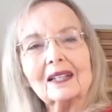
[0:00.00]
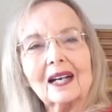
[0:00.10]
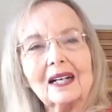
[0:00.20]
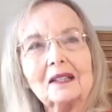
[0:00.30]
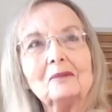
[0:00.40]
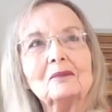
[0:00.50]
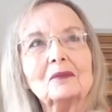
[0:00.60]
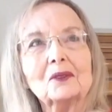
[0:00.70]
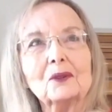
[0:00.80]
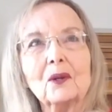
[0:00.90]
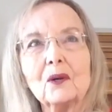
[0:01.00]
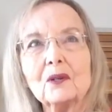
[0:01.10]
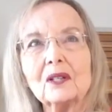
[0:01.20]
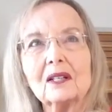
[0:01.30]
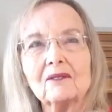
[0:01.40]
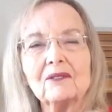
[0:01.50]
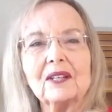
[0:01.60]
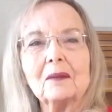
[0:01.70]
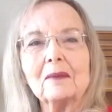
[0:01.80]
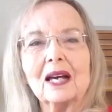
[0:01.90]
Um, grown
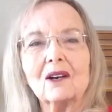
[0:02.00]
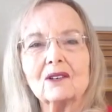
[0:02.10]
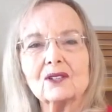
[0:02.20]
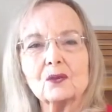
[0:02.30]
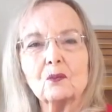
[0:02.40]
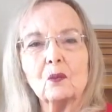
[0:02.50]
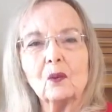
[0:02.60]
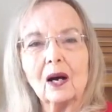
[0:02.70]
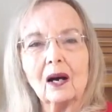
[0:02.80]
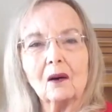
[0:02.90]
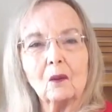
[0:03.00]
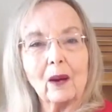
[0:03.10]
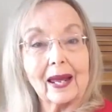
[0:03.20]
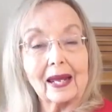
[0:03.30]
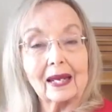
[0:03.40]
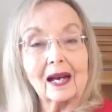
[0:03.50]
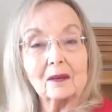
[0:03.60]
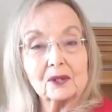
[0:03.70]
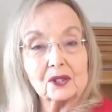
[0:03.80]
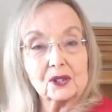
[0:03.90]
females weigh
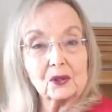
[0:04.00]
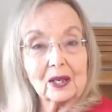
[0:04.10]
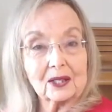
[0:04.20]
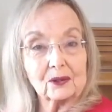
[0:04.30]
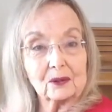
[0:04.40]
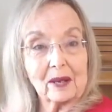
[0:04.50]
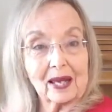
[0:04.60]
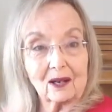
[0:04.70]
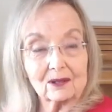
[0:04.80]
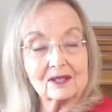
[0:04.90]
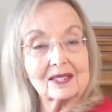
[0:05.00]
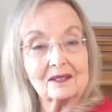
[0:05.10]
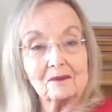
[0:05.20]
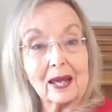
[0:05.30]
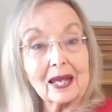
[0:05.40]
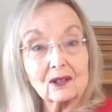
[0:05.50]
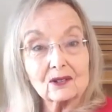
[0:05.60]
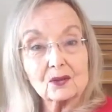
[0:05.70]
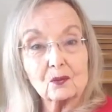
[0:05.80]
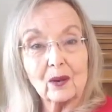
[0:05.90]
up to 200 pounds and
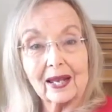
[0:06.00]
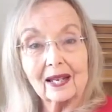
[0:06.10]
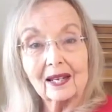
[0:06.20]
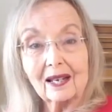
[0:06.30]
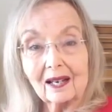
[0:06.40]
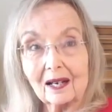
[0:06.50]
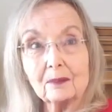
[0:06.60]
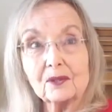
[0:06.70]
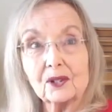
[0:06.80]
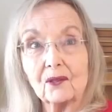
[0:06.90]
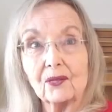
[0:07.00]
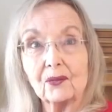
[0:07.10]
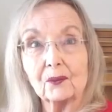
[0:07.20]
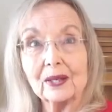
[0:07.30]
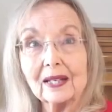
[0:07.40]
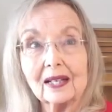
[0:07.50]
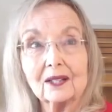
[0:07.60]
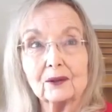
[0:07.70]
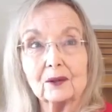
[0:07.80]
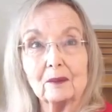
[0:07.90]
males weigh up to
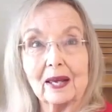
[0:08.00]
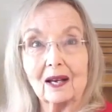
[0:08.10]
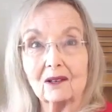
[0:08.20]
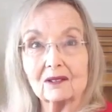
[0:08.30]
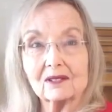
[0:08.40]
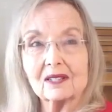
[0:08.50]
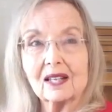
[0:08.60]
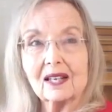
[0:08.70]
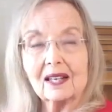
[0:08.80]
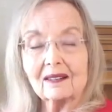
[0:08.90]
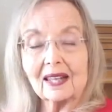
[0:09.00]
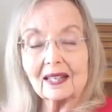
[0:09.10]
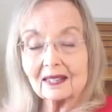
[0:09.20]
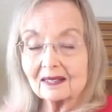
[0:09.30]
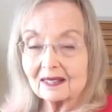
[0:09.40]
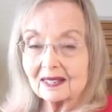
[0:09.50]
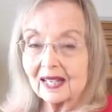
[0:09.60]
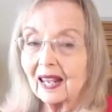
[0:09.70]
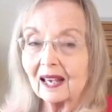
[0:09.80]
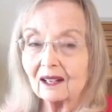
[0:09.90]
300 pounds. They can
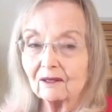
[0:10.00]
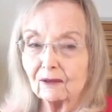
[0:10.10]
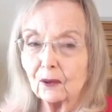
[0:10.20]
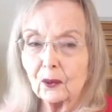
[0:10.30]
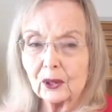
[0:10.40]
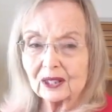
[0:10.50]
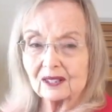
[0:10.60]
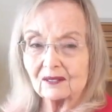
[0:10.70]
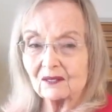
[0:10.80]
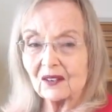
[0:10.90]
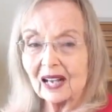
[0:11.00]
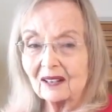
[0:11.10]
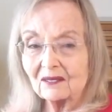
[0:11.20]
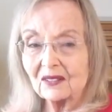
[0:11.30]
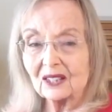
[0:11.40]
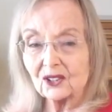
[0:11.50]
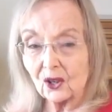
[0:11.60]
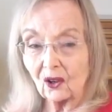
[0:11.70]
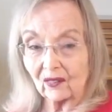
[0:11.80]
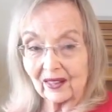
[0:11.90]
stand four to five feet
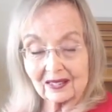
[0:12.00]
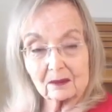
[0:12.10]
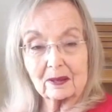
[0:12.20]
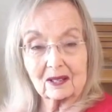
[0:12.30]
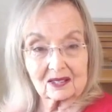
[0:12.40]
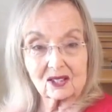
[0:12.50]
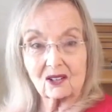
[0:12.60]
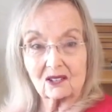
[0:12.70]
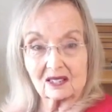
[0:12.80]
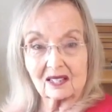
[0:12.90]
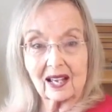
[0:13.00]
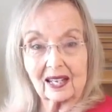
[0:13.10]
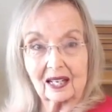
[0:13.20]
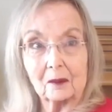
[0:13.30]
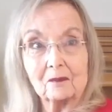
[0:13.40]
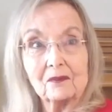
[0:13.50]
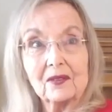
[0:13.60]
tall. That's about as tall as I am.